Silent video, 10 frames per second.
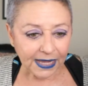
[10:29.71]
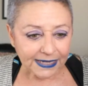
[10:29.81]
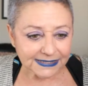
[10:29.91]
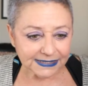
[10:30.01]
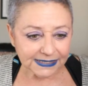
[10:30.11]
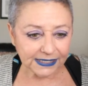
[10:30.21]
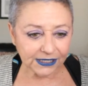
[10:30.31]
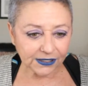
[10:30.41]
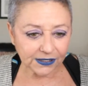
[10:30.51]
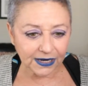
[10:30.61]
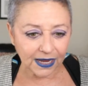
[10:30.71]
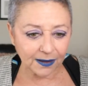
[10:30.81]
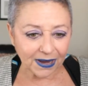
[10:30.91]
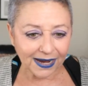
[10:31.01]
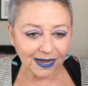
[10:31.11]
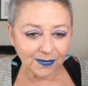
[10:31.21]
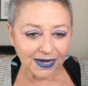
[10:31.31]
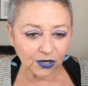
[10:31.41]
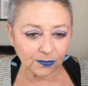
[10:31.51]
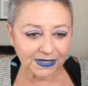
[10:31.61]
Let's see here. Um, I got my
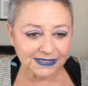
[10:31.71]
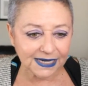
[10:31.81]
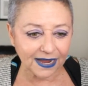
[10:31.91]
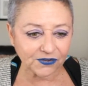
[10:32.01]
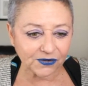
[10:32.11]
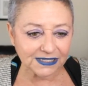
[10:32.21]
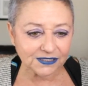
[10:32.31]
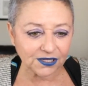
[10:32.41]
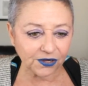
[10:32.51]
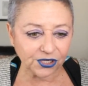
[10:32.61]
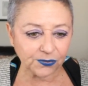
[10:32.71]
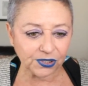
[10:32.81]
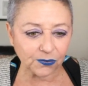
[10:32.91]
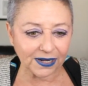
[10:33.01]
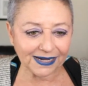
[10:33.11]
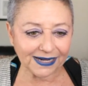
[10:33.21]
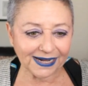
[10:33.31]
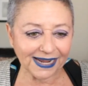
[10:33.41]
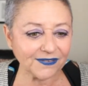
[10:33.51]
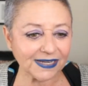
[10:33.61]
hair buzzed after I saw you with one, and I
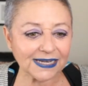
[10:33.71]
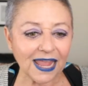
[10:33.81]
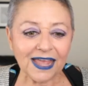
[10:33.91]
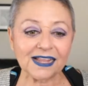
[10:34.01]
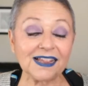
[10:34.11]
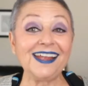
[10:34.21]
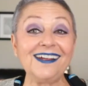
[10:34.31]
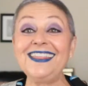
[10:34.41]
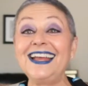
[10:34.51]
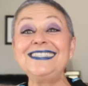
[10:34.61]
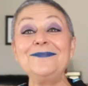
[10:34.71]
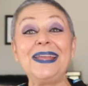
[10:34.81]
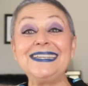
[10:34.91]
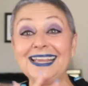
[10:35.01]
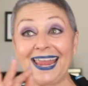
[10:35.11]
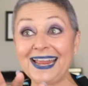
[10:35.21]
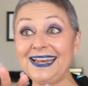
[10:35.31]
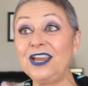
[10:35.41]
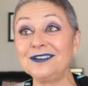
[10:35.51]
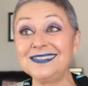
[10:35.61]
loved it. Claire, that's amazing. And
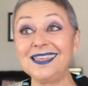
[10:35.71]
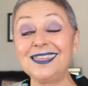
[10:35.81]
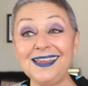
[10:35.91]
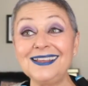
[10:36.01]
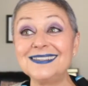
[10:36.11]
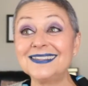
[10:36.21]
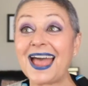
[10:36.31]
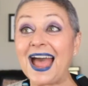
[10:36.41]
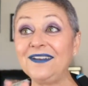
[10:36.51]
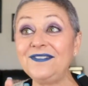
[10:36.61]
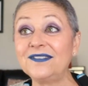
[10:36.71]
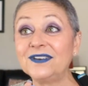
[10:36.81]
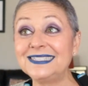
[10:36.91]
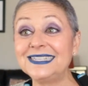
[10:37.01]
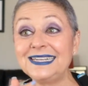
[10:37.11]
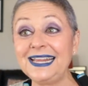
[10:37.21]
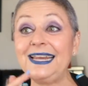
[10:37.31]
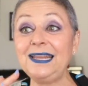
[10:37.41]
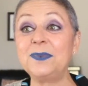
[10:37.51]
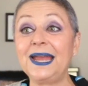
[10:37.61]
here's the thing: is, is I've never seen
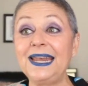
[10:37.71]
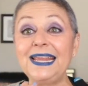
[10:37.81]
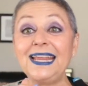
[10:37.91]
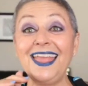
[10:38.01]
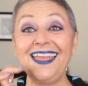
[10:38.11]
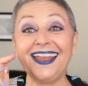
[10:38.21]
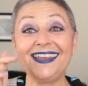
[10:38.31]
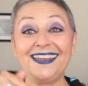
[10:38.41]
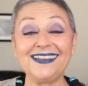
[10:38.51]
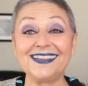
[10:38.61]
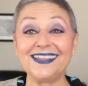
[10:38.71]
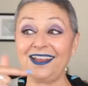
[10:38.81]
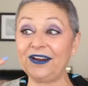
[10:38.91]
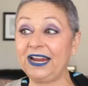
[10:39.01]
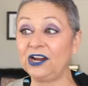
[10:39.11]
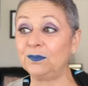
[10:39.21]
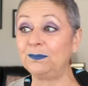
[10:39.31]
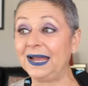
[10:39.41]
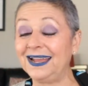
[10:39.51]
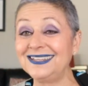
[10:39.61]
anybody get their hair
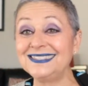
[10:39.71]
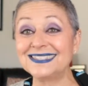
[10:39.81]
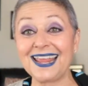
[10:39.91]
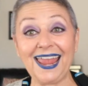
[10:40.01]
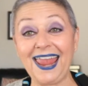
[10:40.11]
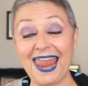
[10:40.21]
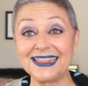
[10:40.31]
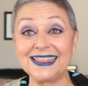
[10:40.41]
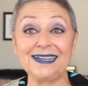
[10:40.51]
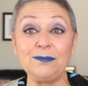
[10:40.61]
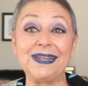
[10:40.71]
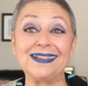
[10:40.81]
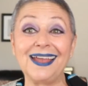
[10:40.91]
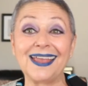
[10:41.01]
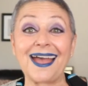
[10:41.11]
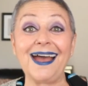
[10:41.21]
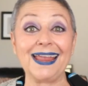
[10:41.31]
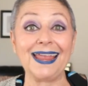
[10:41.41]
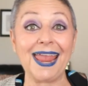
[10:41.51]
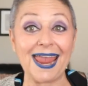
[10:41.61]
buzzed and then be like, I
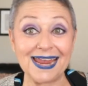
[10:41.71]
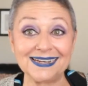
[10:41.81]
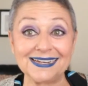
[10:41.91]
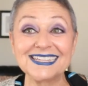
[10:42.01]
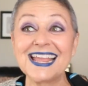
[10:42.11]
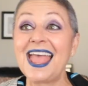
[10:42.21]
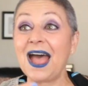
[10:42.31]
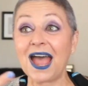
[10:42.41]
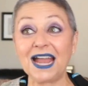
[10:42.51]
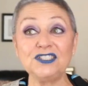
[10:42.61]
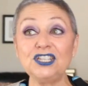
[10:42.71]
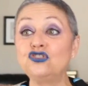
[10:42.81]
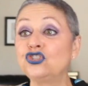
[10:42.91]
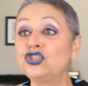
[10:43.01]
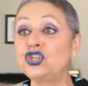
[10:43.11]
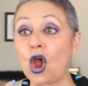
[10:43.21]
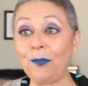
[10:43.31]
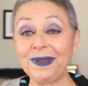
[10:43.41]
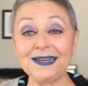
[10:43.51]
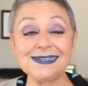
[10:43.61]
hate it. I've seen so
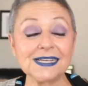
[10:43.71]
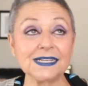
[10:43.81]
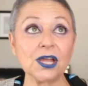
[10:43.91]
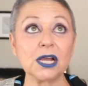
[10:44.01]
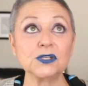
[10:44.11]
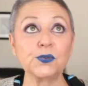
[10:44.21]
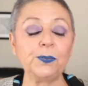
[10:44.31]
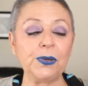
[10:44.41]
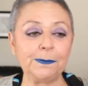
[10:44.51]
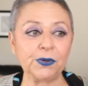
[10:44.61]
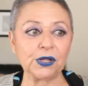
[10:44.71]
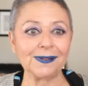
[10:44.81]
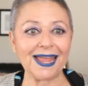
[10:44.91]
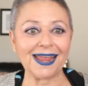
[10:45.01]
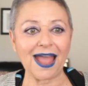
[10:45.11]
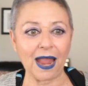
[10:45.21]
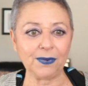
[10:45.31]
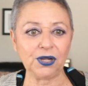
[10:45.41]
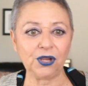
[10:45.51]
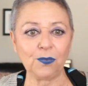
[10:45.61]
many TikToks where people are like, I'm
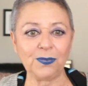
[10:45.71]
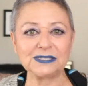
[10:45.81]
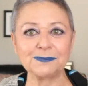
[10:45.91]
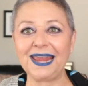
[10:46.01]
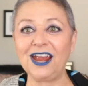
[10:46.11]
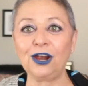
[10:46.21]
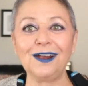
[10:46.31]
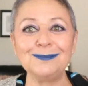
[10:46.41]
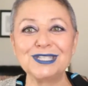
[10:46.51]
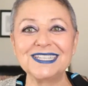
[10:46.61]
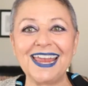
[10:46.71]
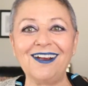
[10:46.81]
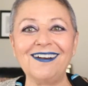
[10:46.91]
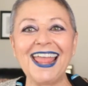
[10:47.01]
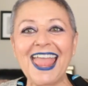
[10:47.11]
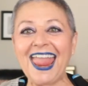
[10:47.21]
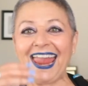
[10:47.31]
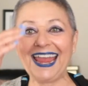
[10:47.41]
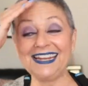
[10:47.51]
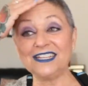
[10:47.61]
gonna go buzz my hair, I'm scared.
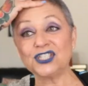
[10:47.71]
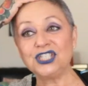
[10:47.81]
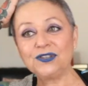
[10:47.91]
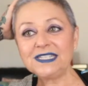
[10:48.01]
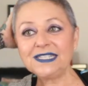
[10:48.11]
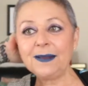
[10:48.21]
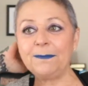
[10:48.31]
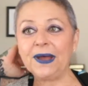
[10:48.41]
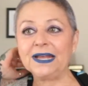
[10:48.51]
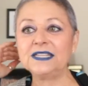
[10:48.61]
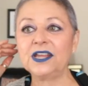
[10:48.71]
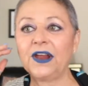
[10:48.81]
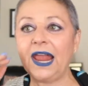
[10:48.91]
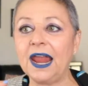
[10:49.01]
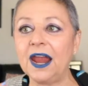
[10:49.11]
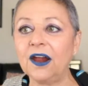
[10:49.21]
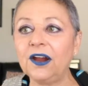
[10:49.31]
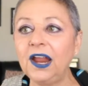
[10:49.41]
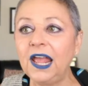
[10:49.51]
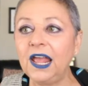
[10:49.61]
And as soon as they buzz their
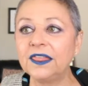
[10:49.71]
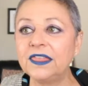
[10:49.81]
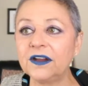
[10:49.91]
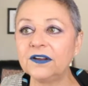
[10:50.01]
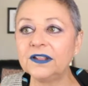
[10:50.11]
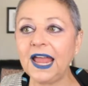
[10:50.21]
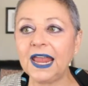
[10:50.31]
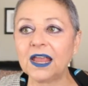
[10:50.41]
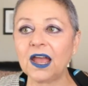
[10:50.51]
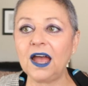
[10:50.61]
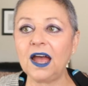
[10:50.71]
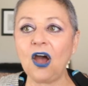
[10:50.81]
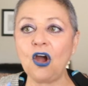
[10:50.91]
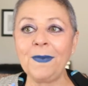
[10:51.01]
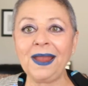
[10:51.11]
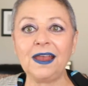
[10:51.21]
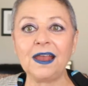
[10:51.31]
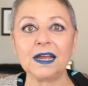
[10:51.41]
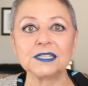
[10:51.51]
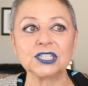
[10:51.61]
hair, they're like, oh my
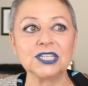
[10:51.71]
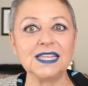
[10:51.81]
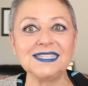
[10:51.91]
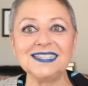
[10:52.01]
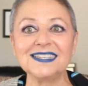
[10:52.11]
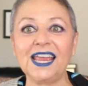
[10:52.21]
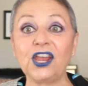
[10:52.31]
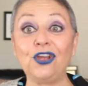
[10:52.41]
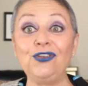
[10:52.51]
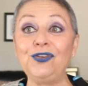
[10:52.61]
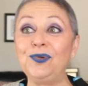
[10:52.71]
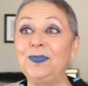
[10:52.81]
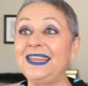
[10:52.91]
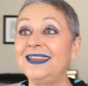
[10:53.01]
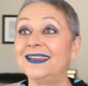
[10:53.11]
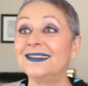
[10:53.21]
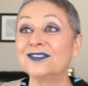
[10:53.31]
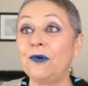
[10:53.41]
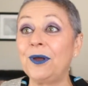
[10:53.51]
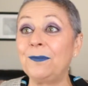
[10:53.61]
gosh, this is like a new me. It's
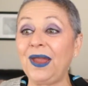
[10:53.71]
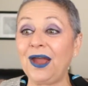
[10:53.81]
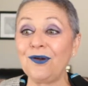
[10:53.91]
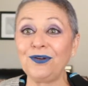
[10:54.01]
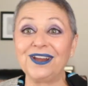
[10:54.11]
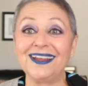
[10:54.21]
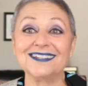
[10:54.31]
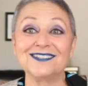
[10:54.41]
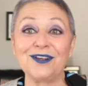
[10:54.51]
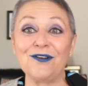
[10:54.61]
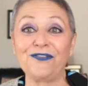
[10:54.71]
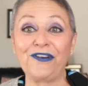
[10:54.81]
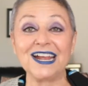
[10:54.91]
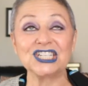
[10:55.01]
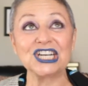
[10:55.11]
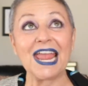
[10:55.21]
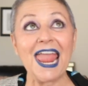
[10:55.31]
so empowering, it's so fresh.